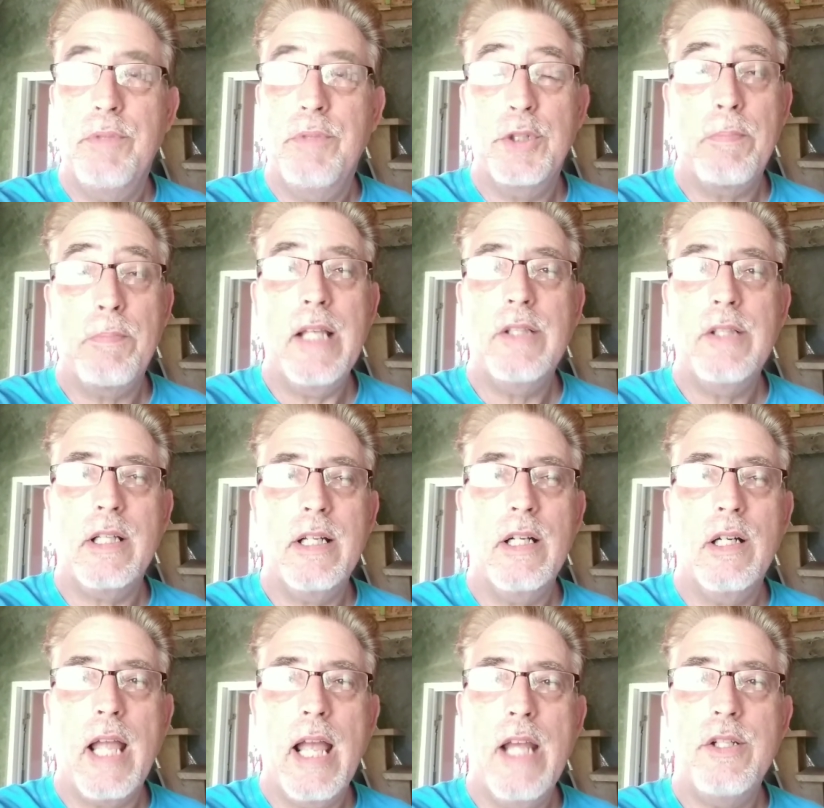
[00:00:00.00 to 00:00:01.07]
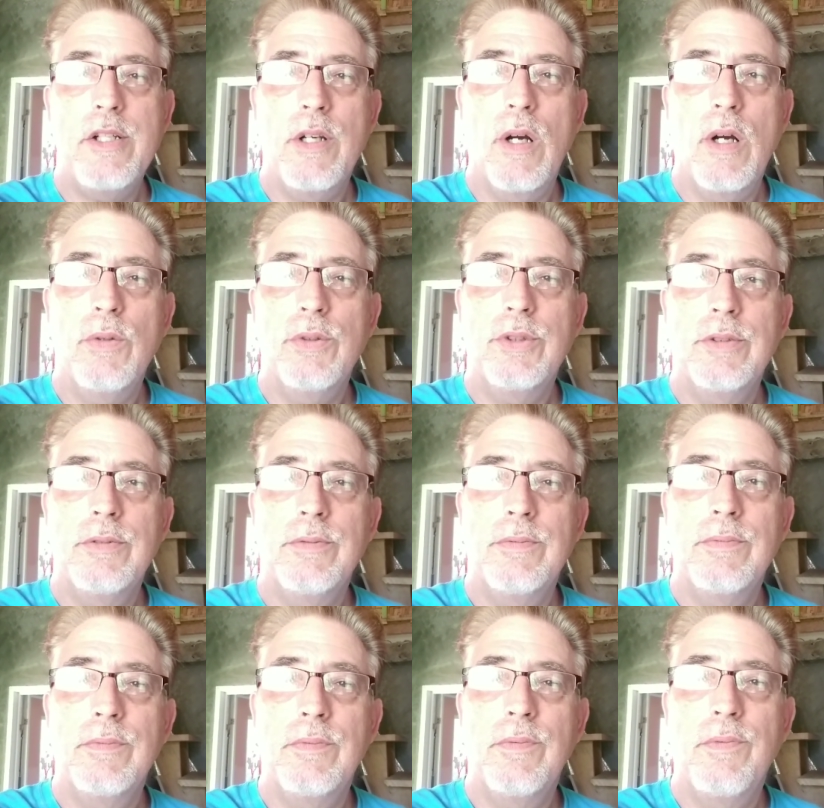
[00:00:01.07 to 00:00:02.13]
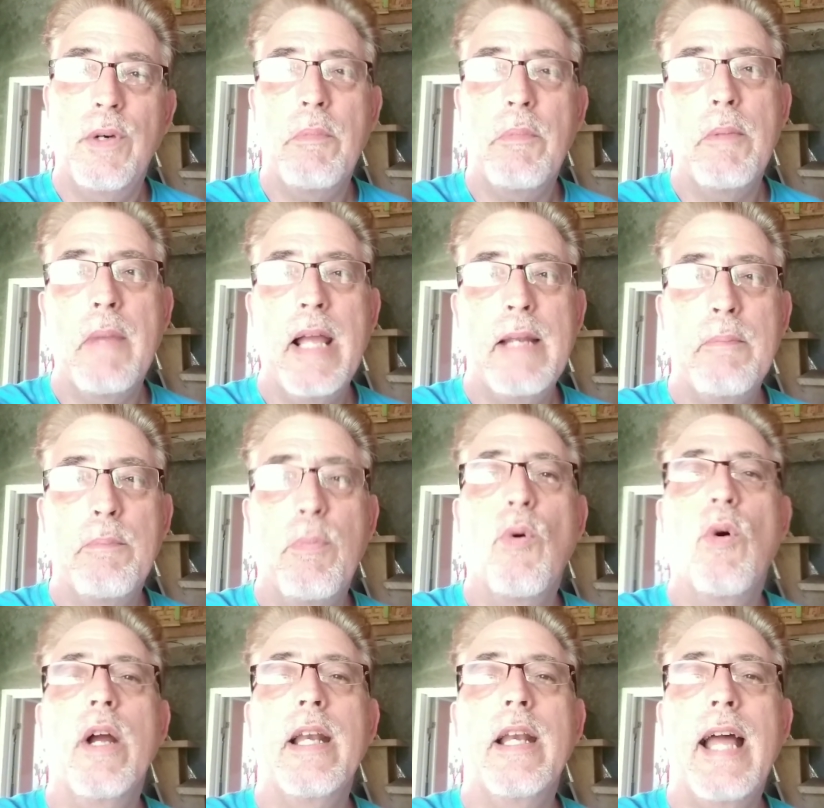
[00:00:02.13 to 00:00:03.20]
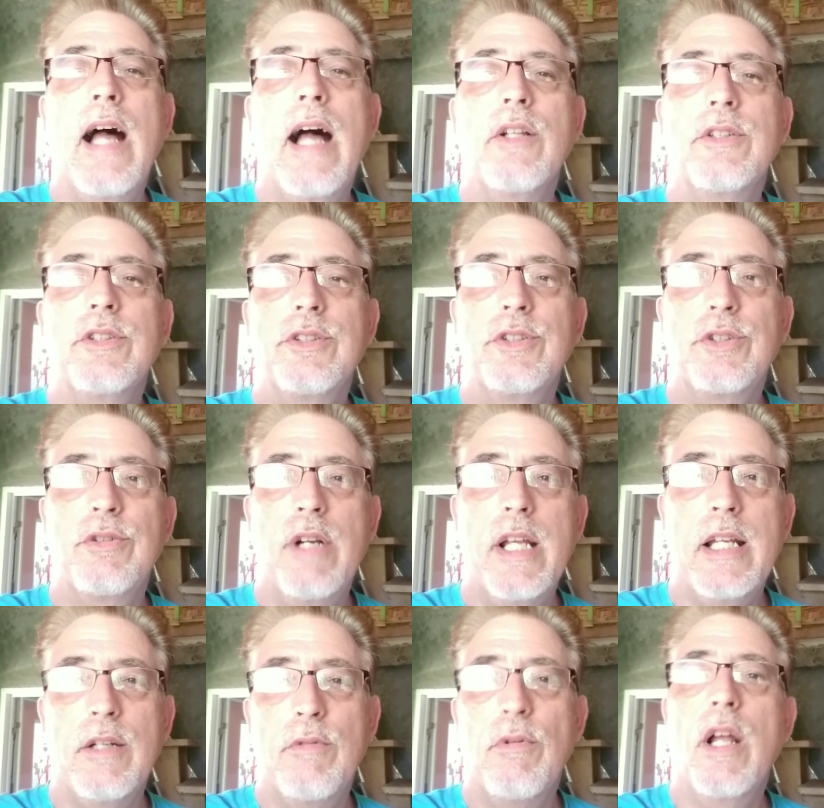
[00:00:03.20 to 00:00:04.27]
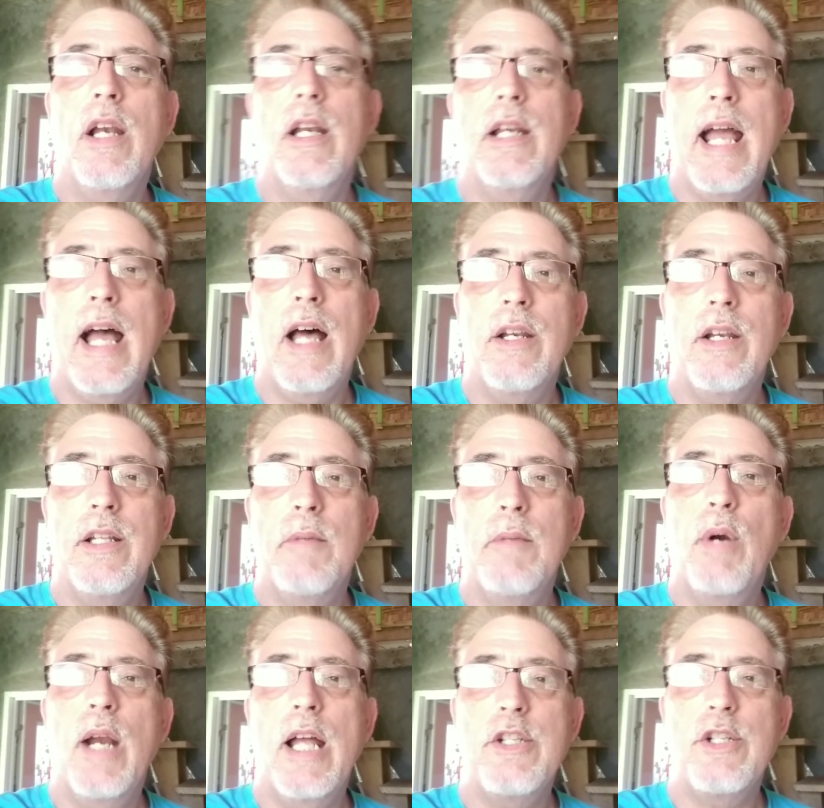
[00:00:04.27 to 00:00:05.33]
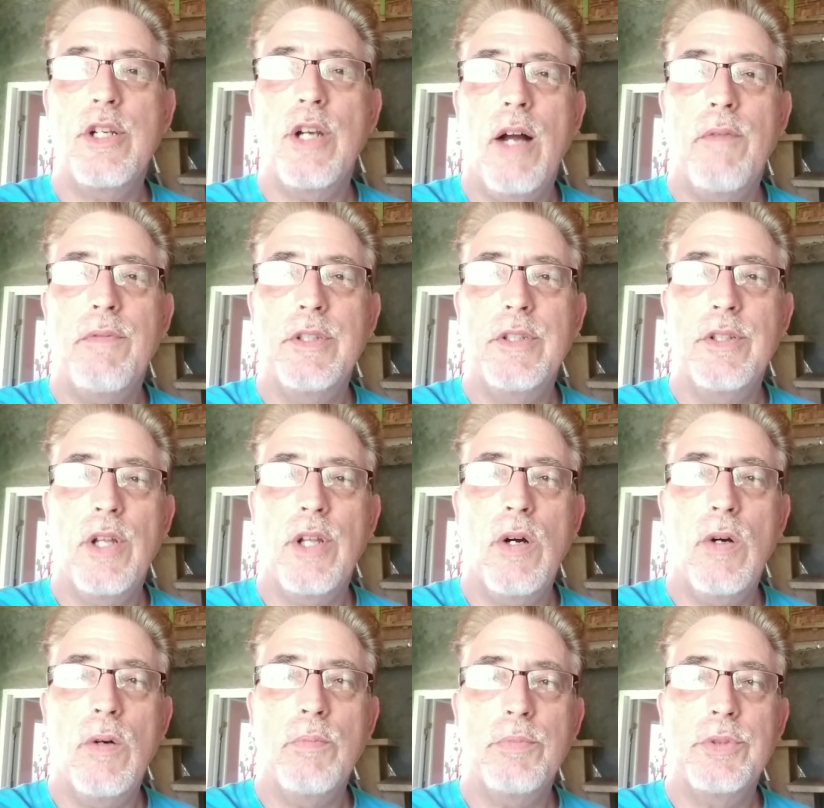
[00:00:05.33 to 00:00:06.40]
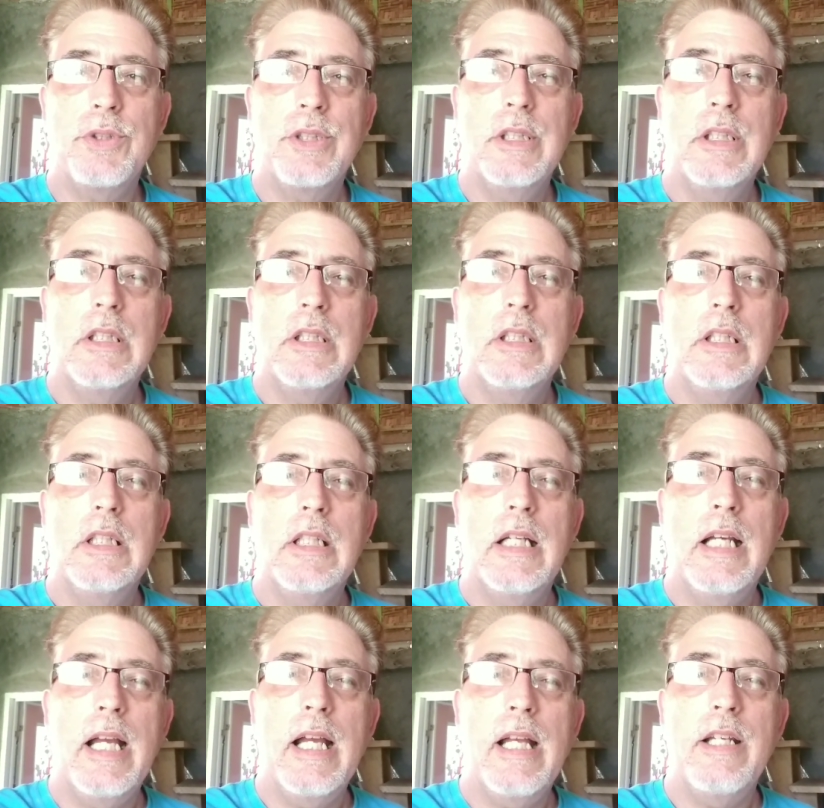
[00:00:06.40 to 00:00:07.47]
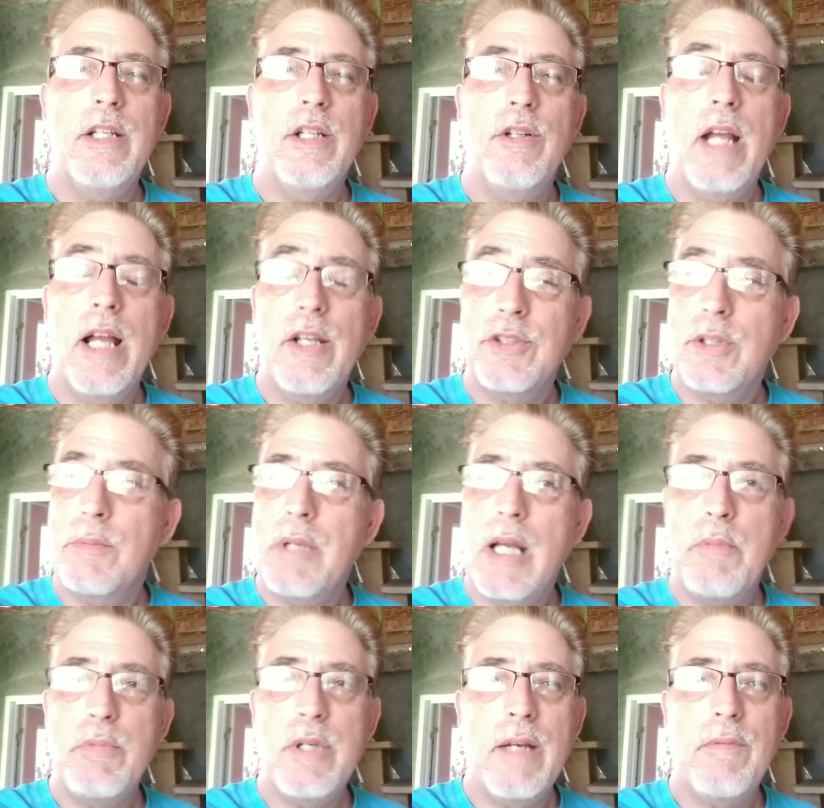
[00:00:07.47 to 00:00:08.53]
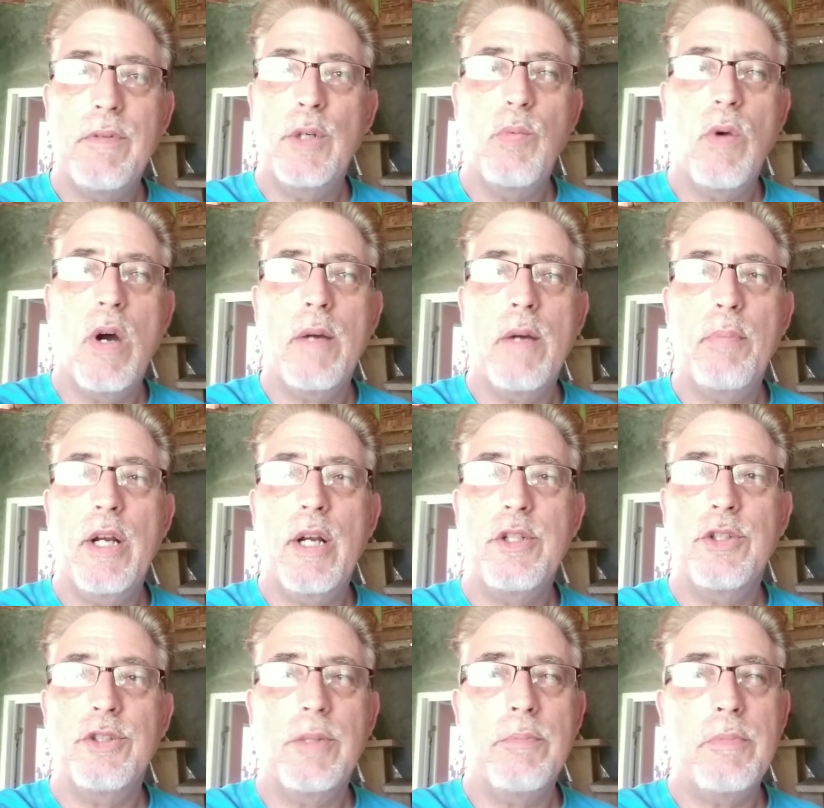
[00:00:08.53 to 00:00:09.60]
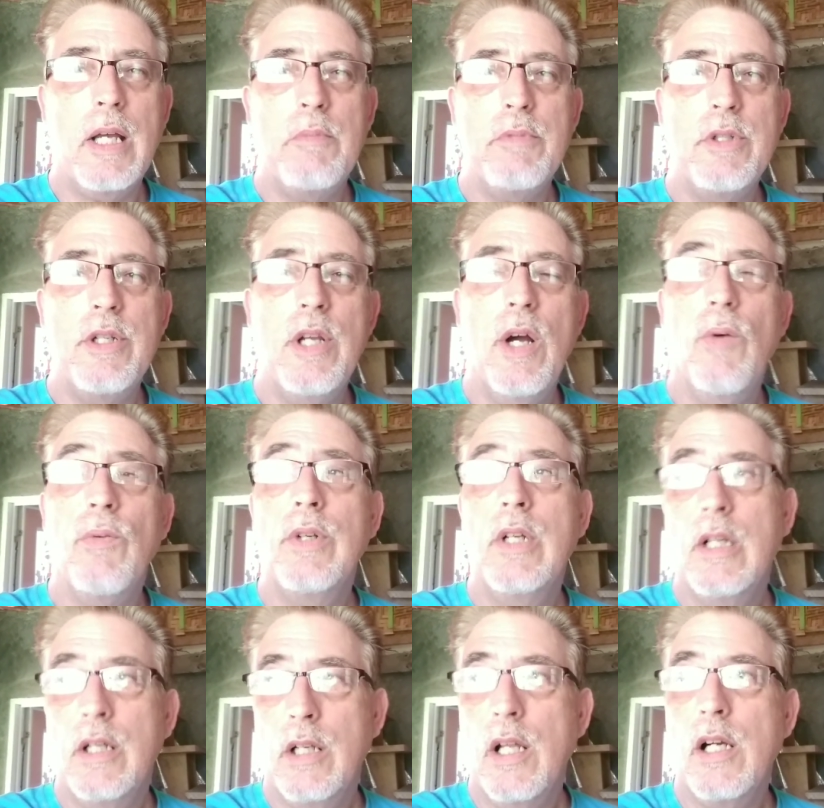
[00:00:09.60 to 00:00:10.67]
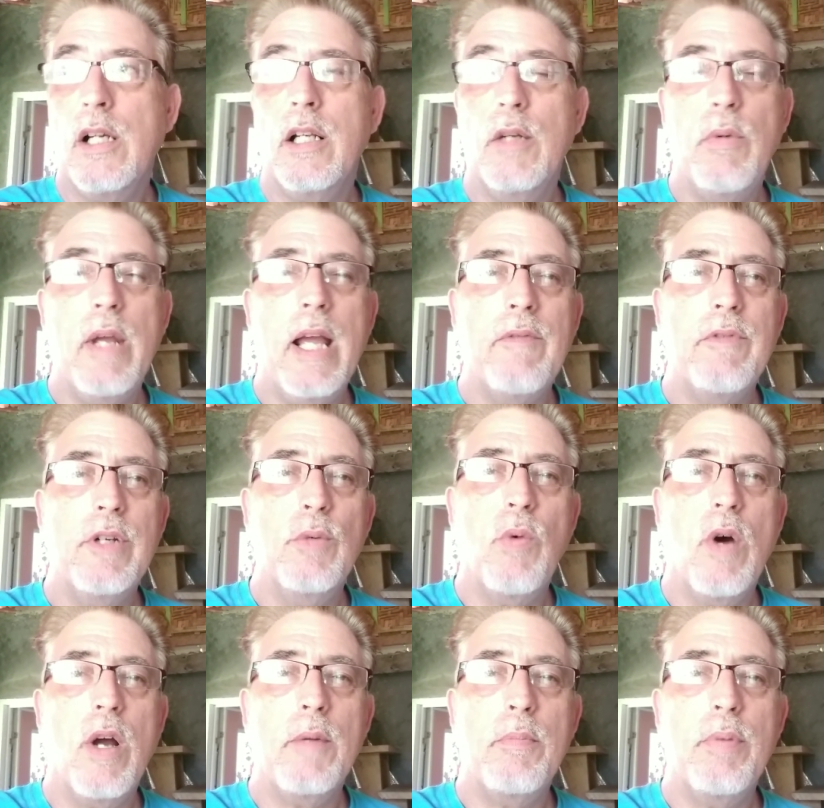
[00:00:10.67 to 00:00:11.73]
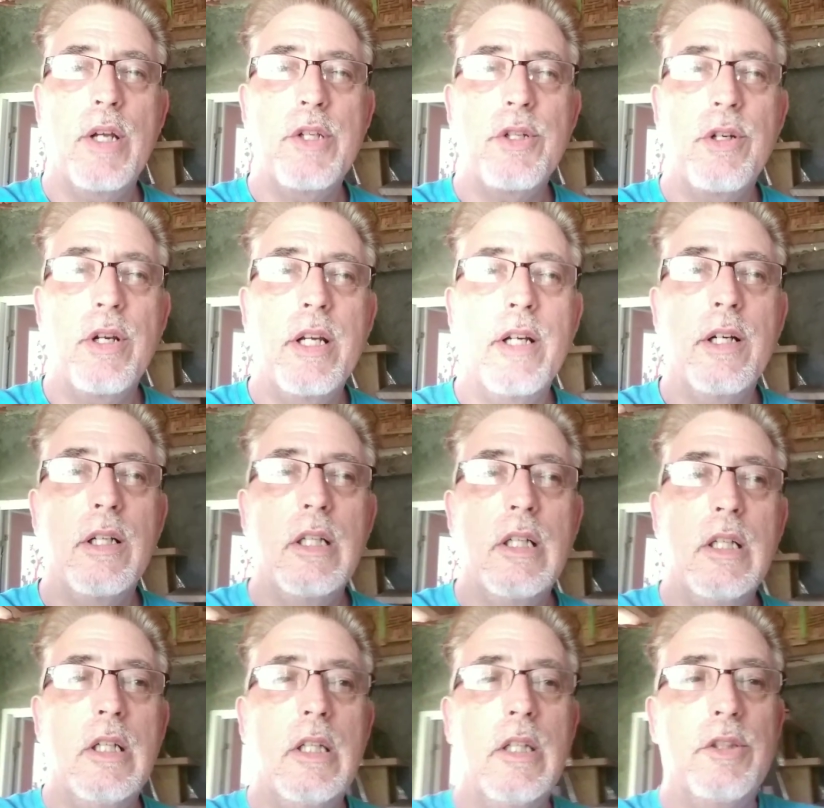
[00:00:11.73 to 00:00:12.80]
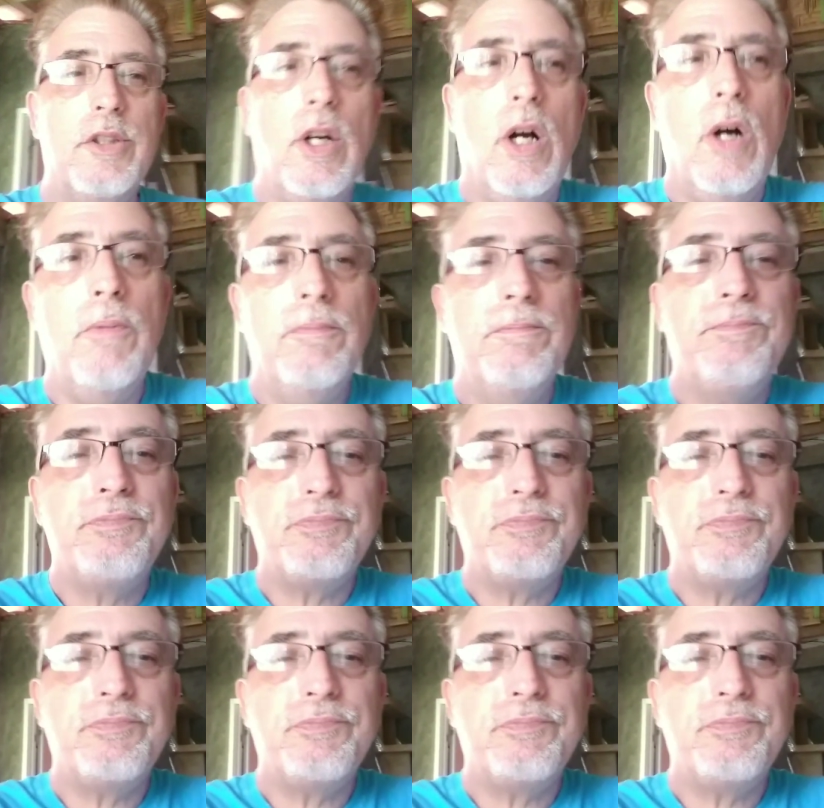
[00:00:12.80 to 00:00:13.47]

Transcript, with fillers: just basically irrigation hose from the main point out the street and run it down and then branch it off into the homes. And you have, sometimes you have good water pressure, sometimes you don't. Luckily we have good water pressure here. So